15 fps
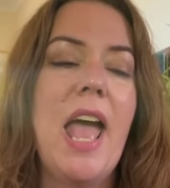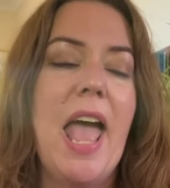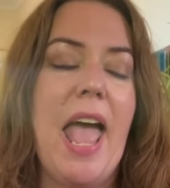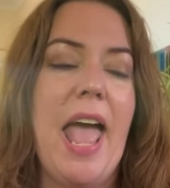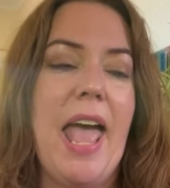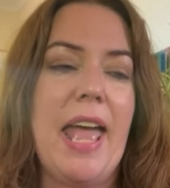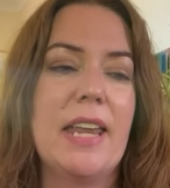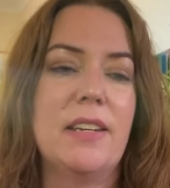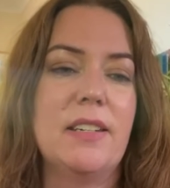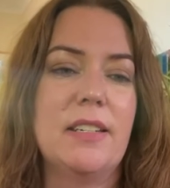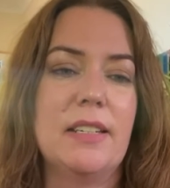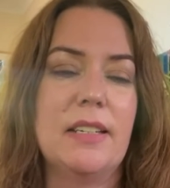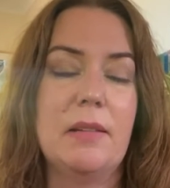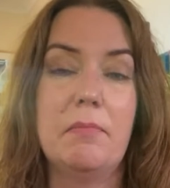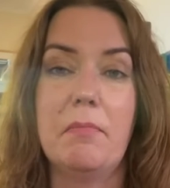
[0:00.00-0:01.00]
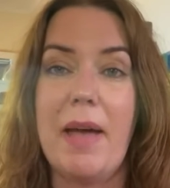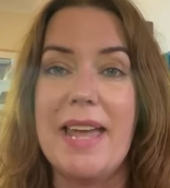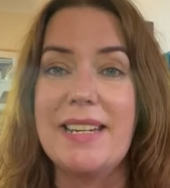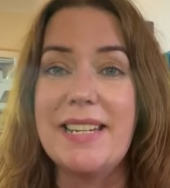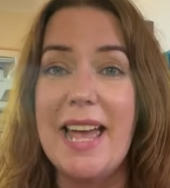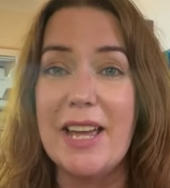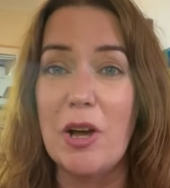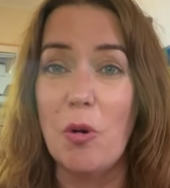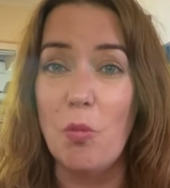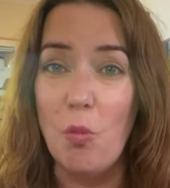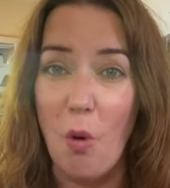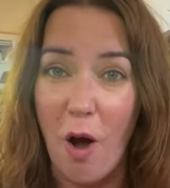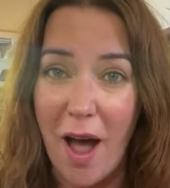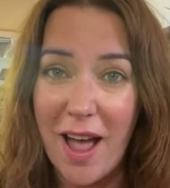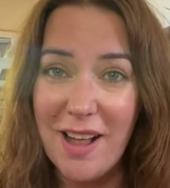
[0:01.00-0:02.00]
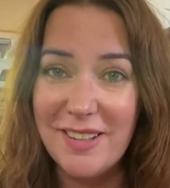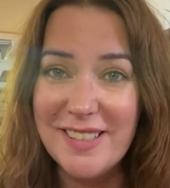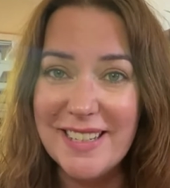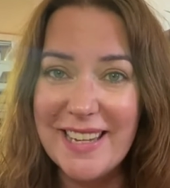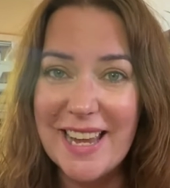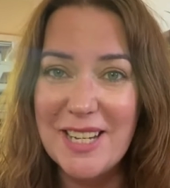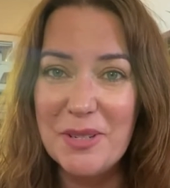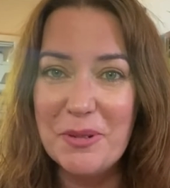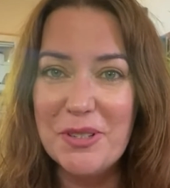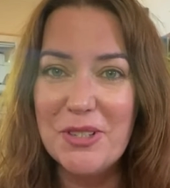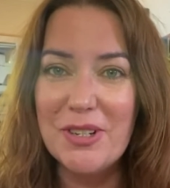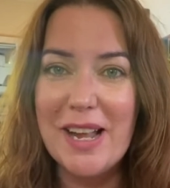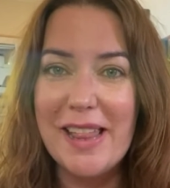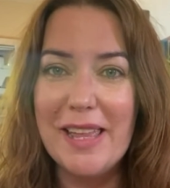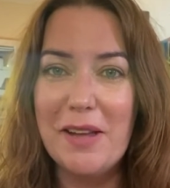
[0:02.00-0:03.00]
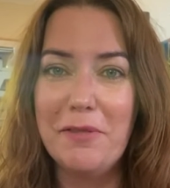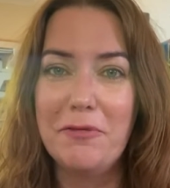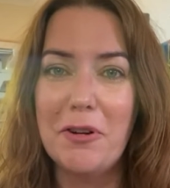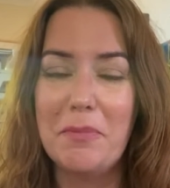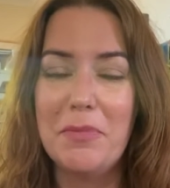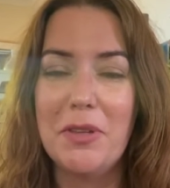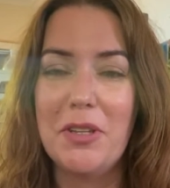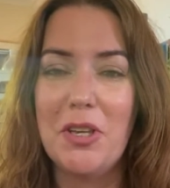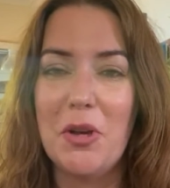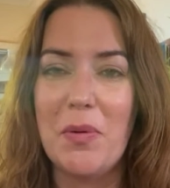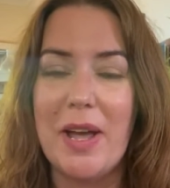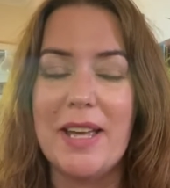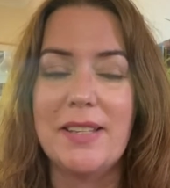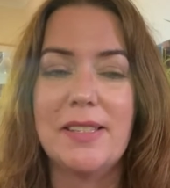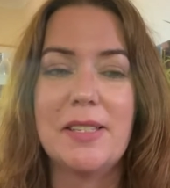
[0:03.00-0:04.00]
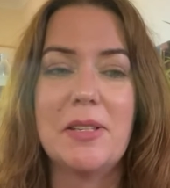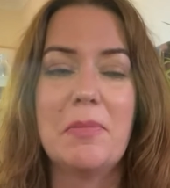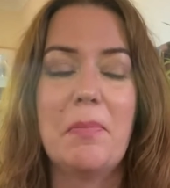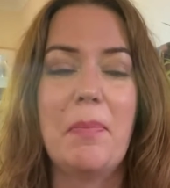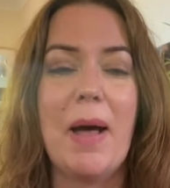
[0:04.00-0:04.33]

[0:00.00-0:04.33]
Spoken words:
and it may take a while to get to Australia from the US.